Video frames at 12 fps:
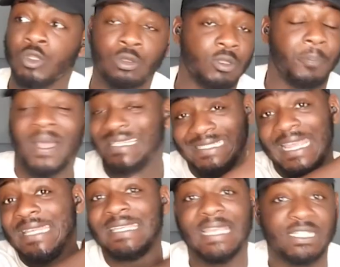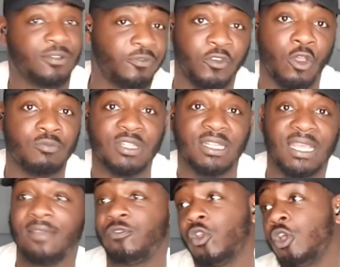the past 10 years of films that
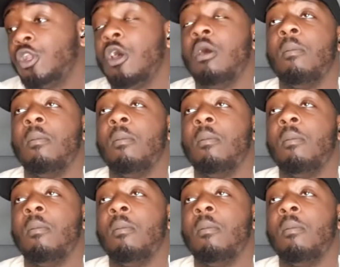they've done,